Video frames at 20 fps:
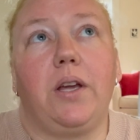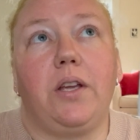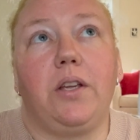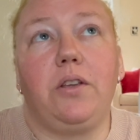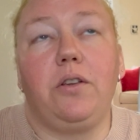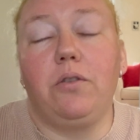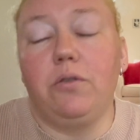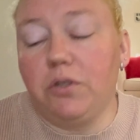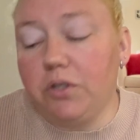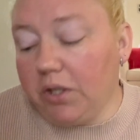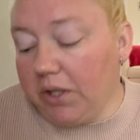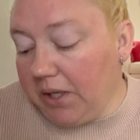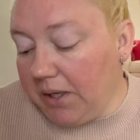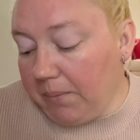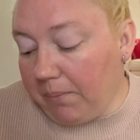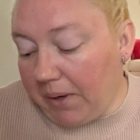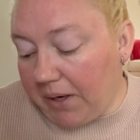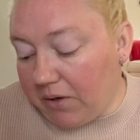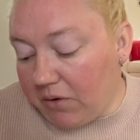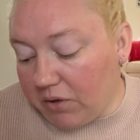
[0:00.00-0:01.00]
usually
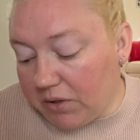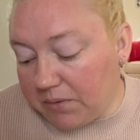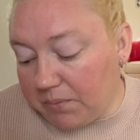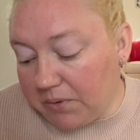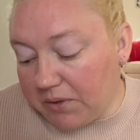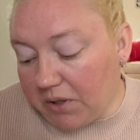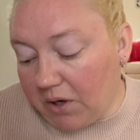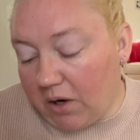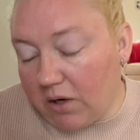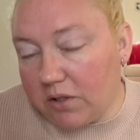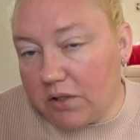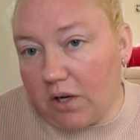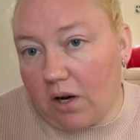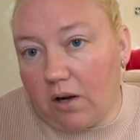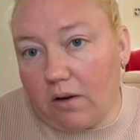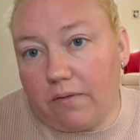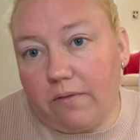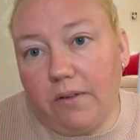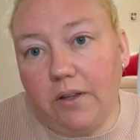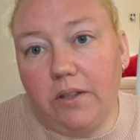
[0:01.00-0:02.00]
my Christmas cards
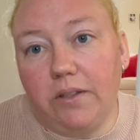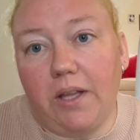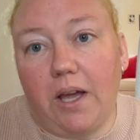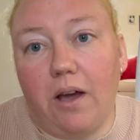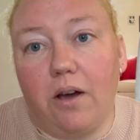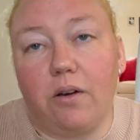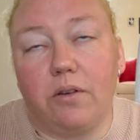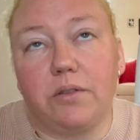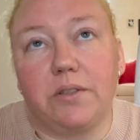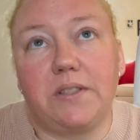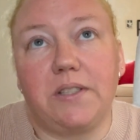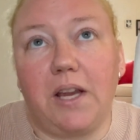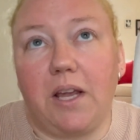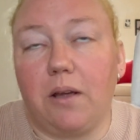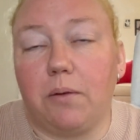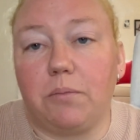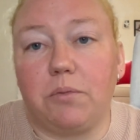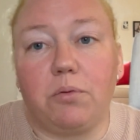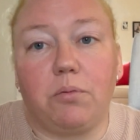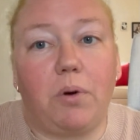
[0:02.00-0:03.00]
are filled out,
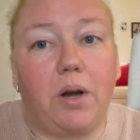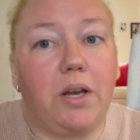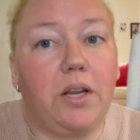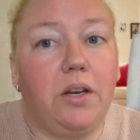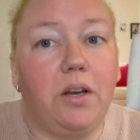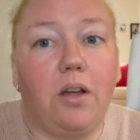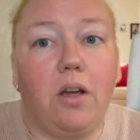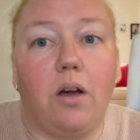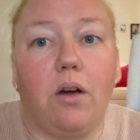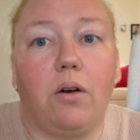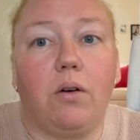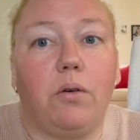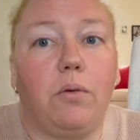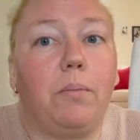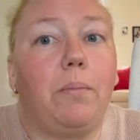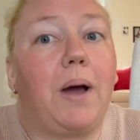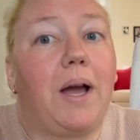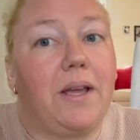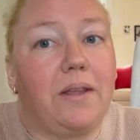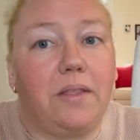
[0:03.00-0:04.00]
stamped, ready to go
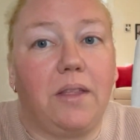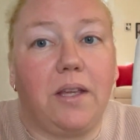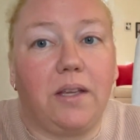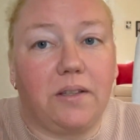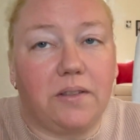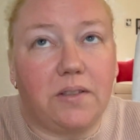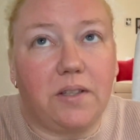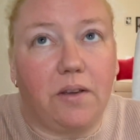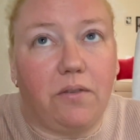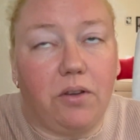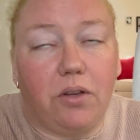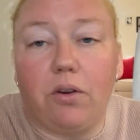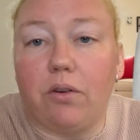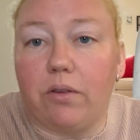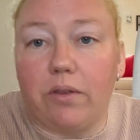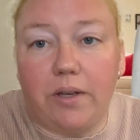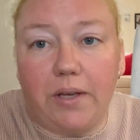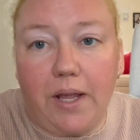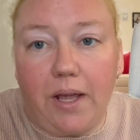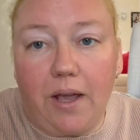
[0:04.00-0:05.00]
by Thanksgiving
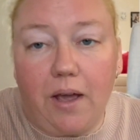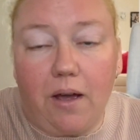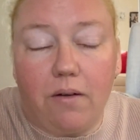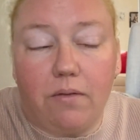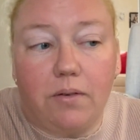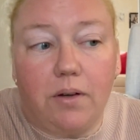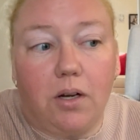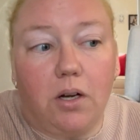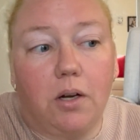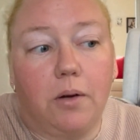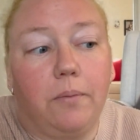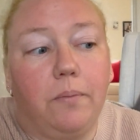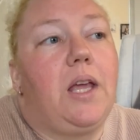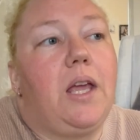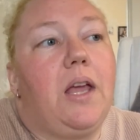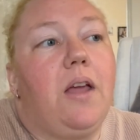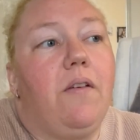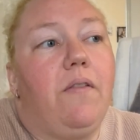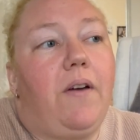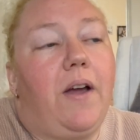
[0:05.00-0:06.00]
or the day after.
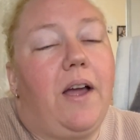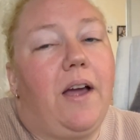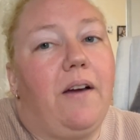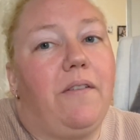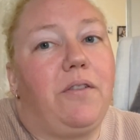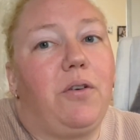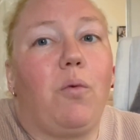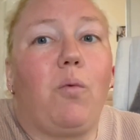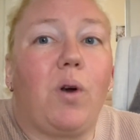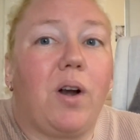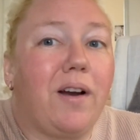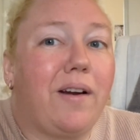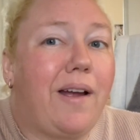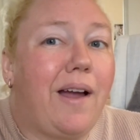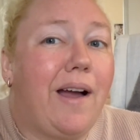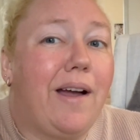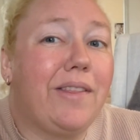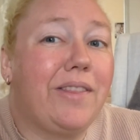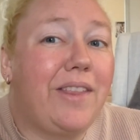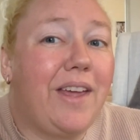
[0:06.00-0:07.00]
If I have to work
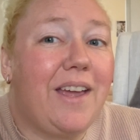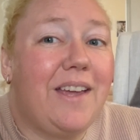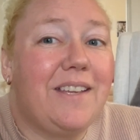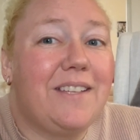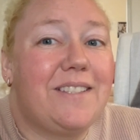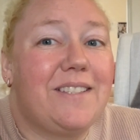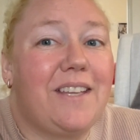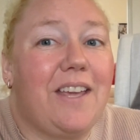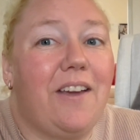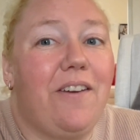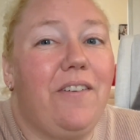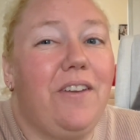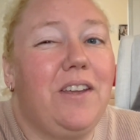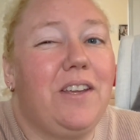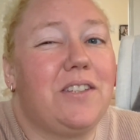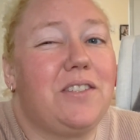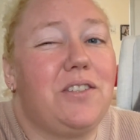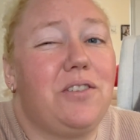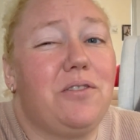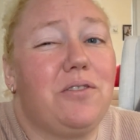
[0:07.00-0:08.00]
on Thanksgiving,
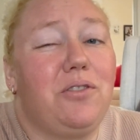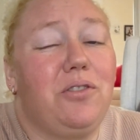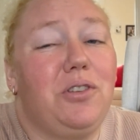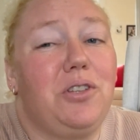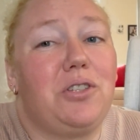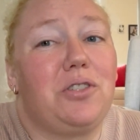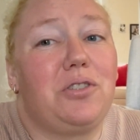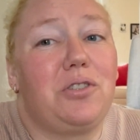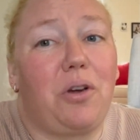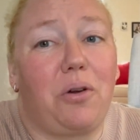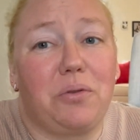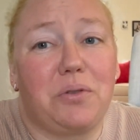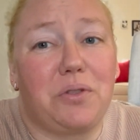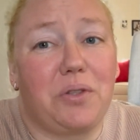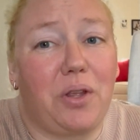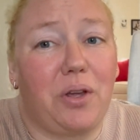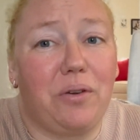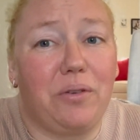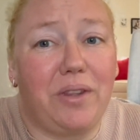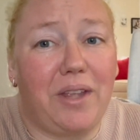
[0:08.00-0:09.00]
it's usually so
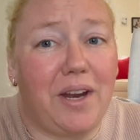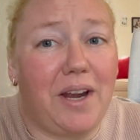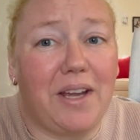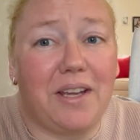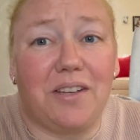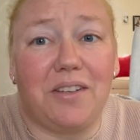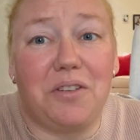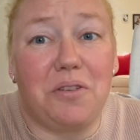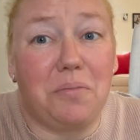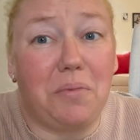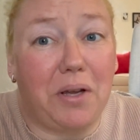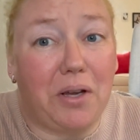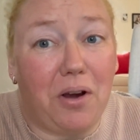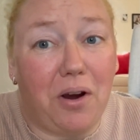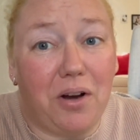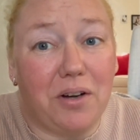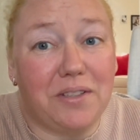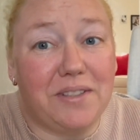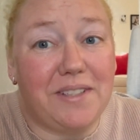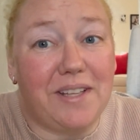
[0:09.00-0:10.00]
slow that I can do my
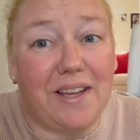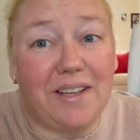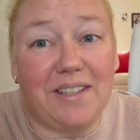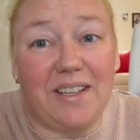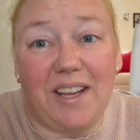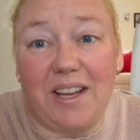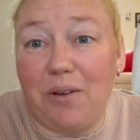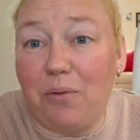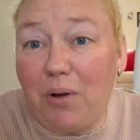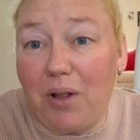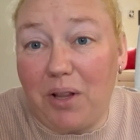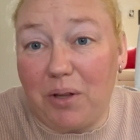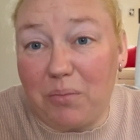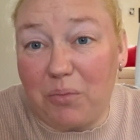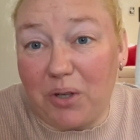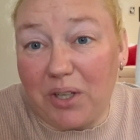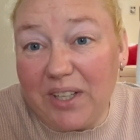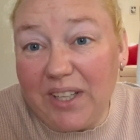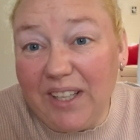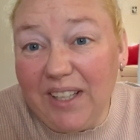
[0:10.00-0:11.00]
cards that day while I'm
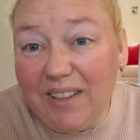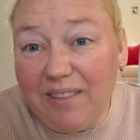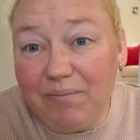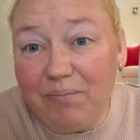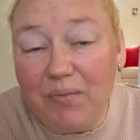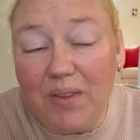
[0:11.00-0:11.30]
working.